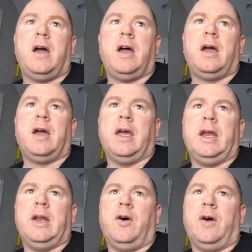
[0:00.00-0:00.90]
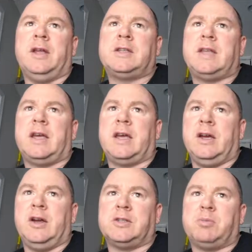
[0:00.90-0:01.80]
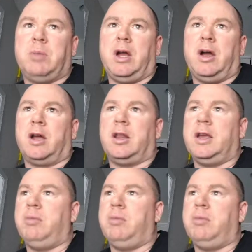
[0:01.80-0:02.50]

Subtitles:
You know, and this thing here is butt ugly.